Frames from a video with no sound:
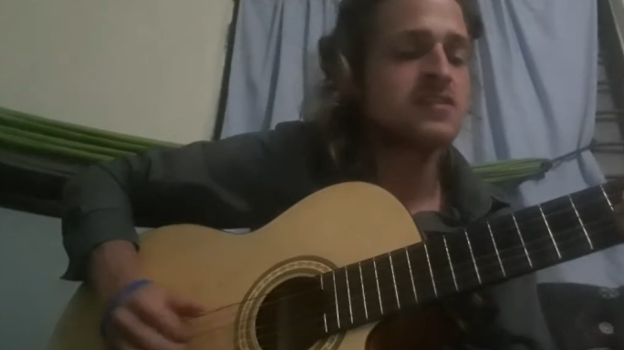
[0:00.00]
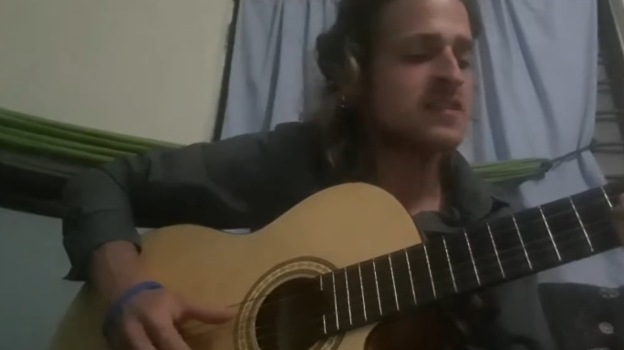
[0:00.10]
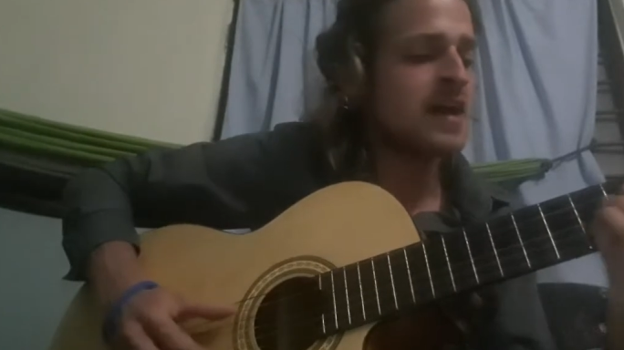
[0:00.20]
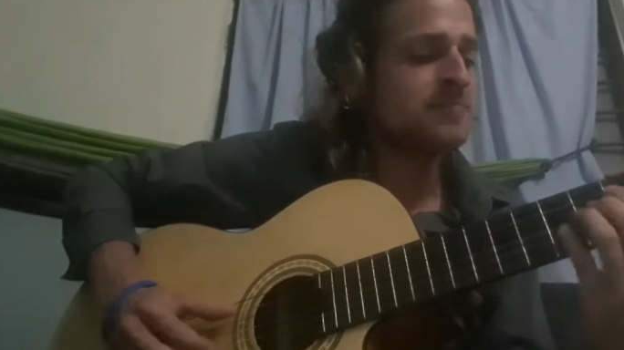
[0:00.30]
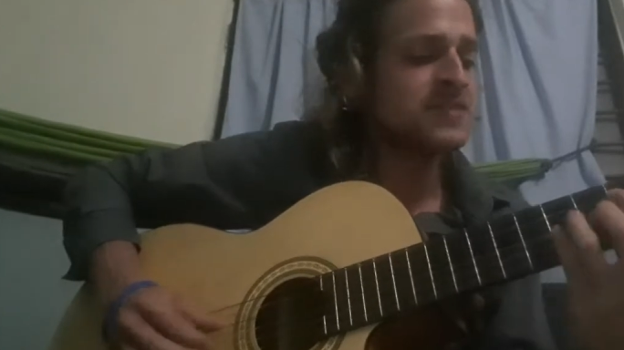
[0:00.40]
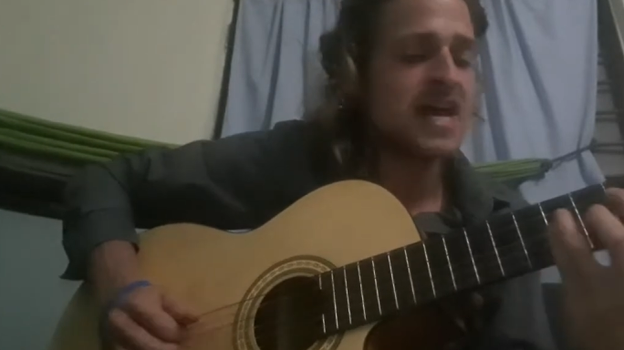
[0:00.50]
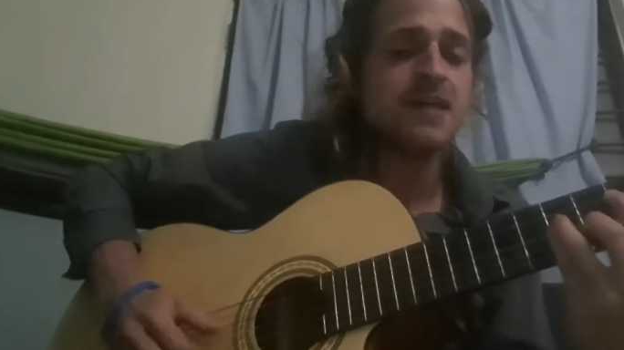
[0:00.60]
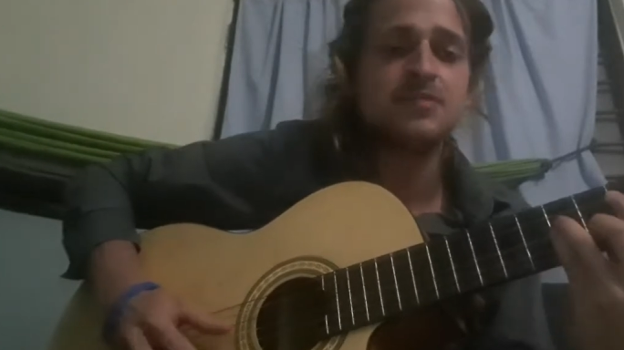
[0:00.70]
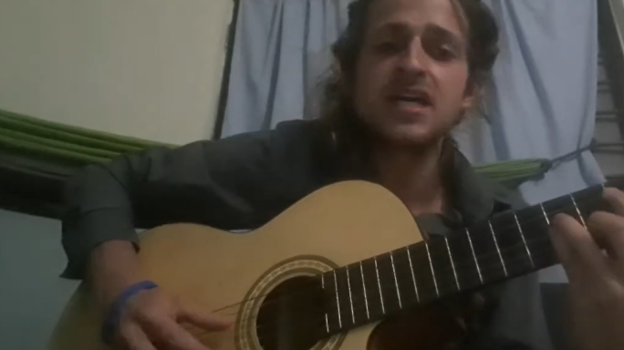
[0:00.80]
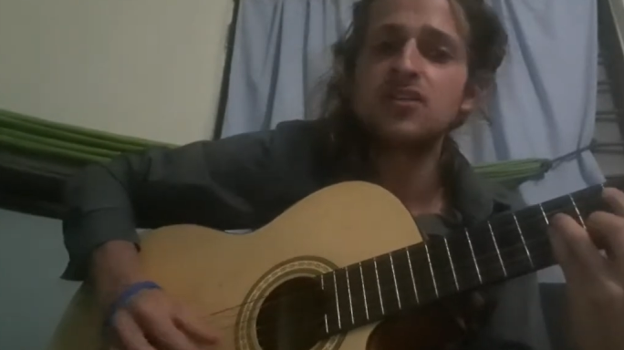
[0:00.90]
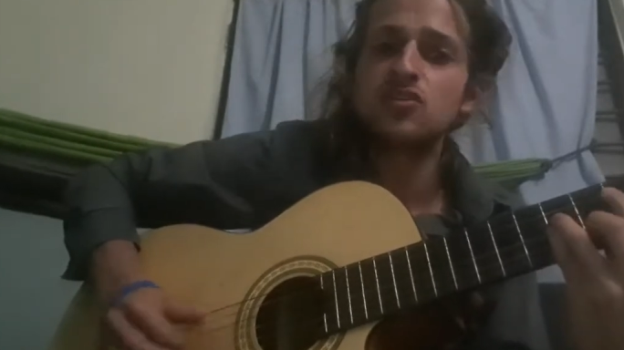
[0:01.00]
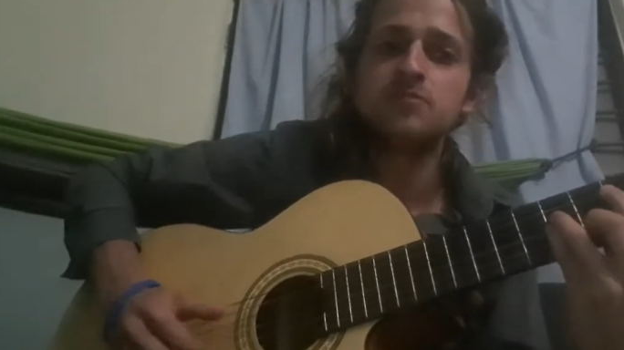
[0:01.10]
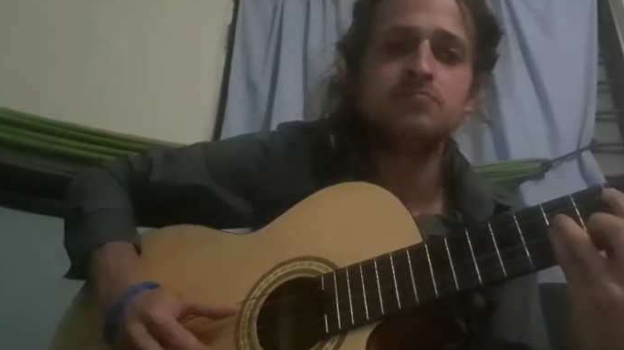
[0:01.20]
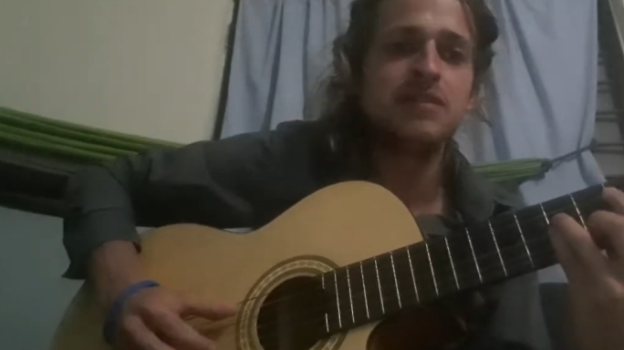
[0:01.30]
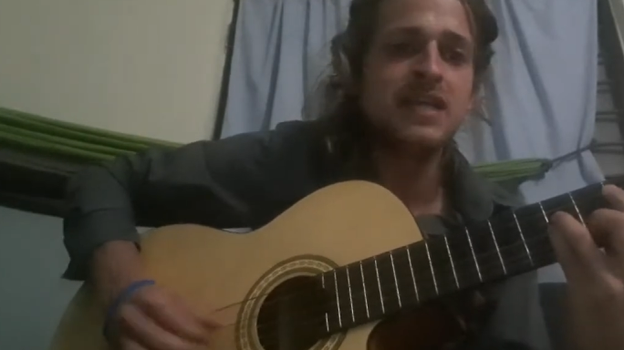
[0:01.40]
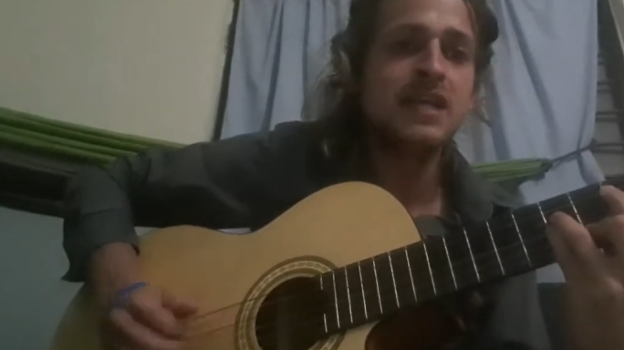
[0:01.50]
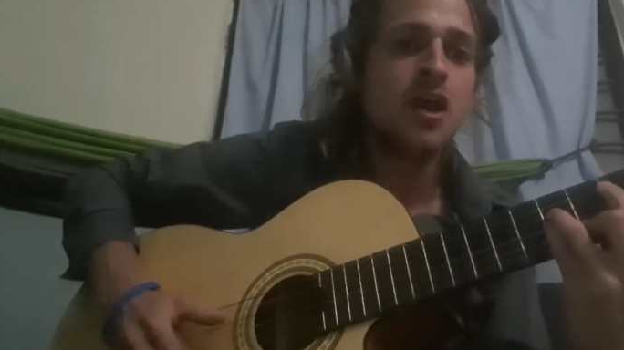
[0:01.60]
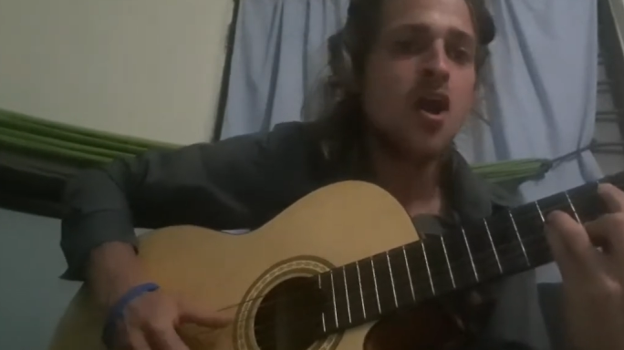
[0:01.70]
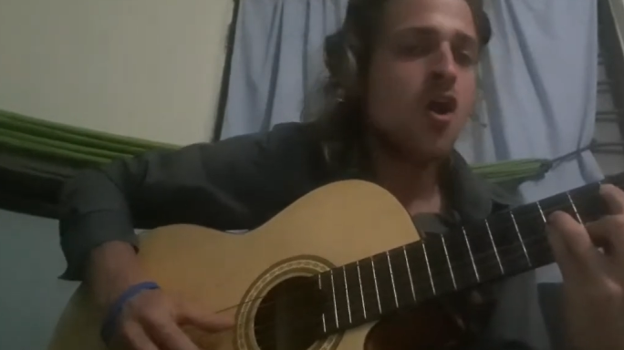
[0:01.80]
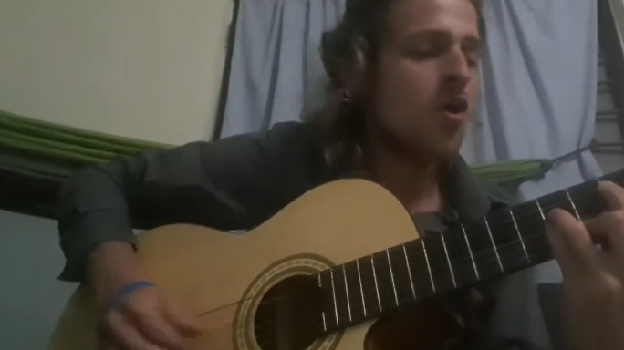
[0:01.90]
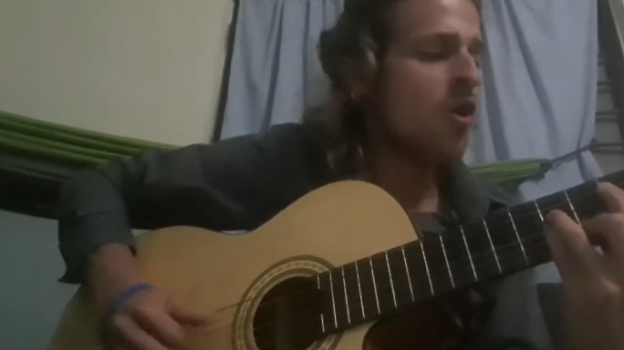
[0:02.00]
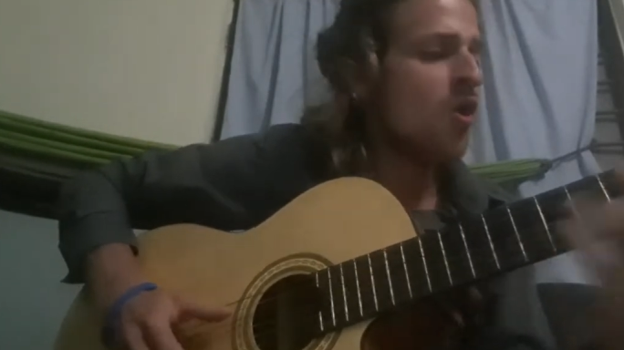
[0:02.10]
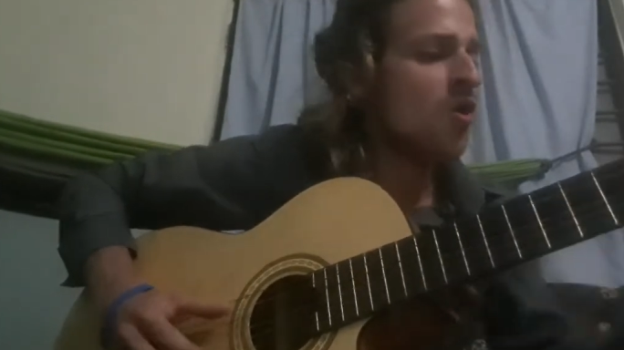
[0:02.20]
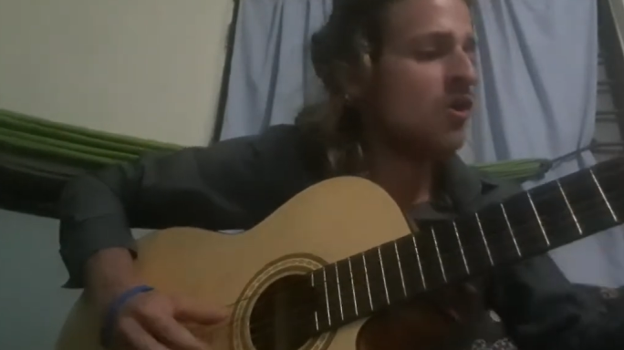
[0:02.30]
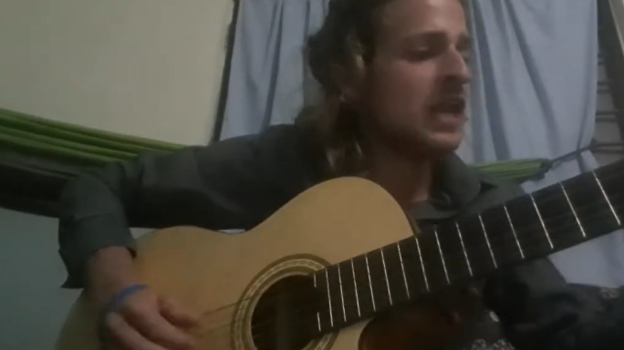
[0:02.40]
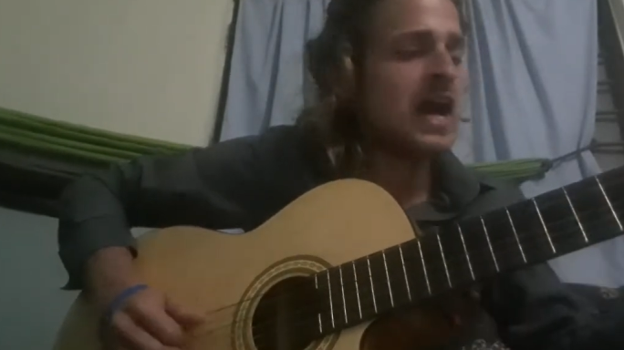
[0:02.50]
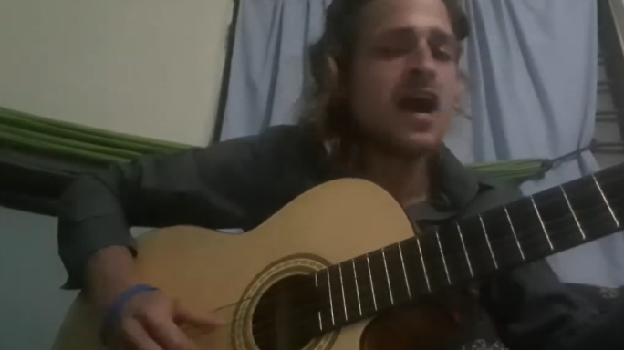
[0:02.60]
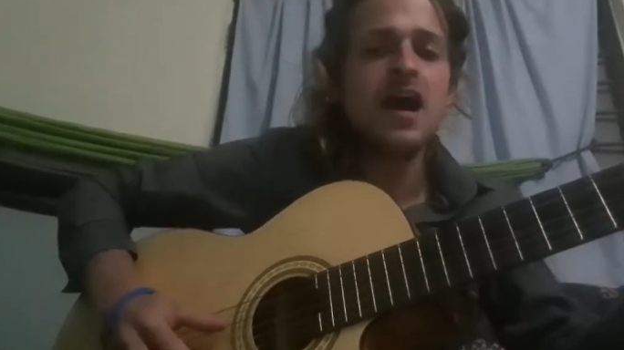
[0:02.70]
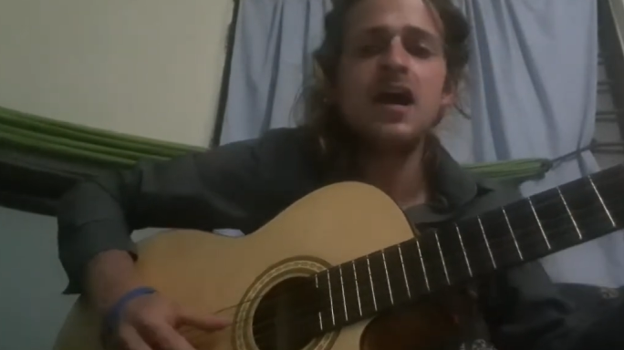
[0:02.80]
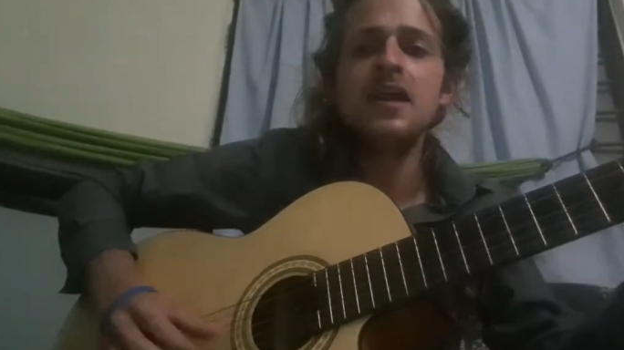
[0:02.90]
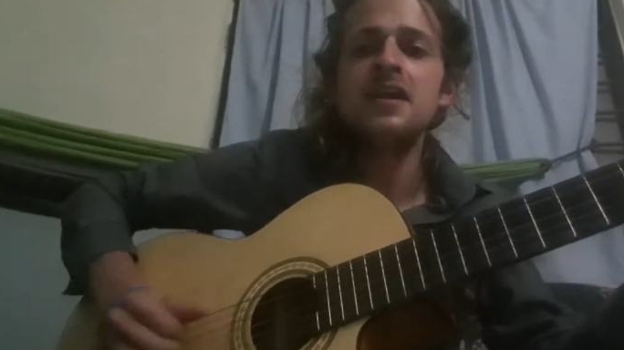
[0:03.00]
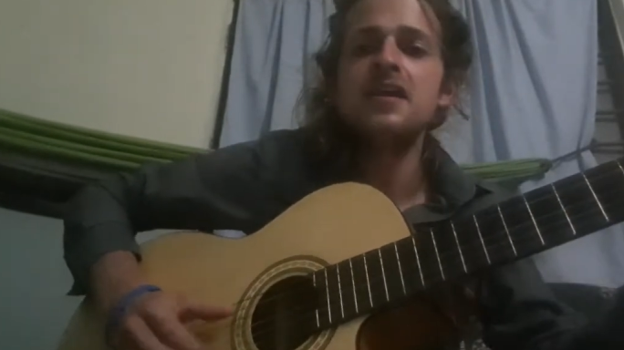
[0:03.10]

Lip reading: sometimes I couldn't blink. Oh, lie,